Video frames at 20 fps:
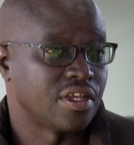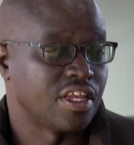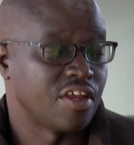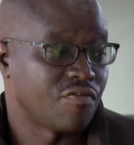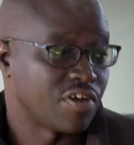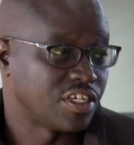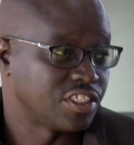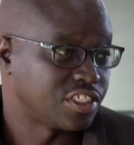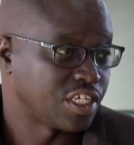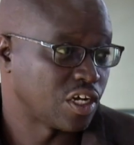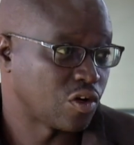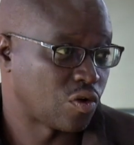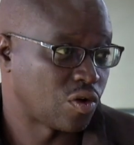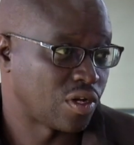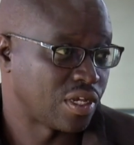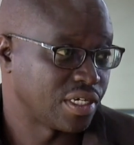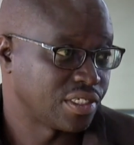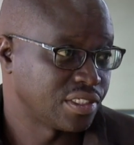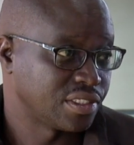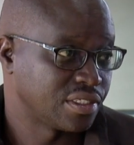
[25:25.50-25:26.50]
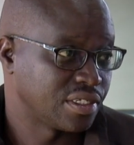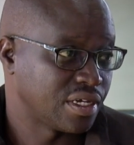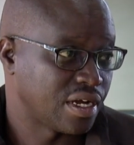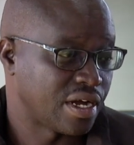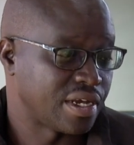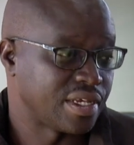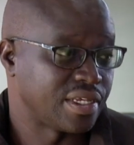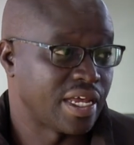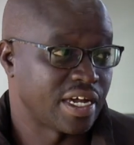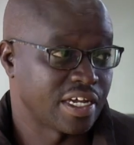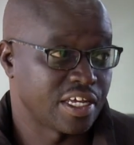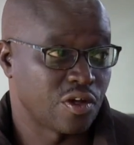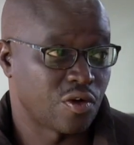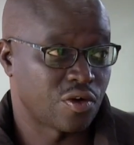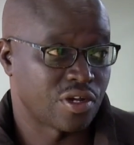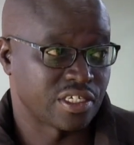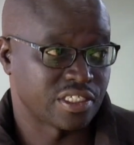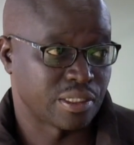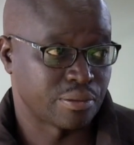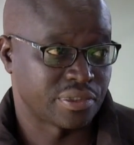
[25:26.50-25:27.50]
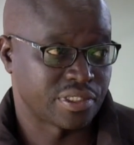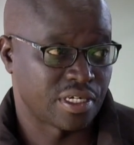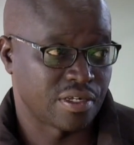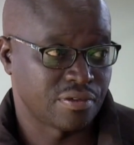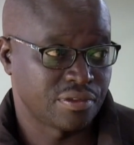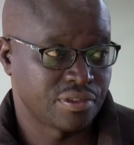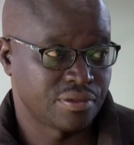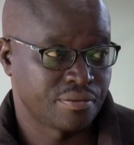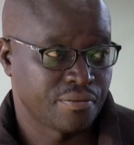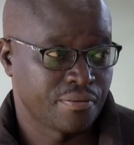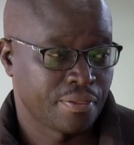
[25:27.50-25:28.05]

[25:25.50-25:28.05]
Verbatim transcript: different stakeholders, and donkey owners themselves,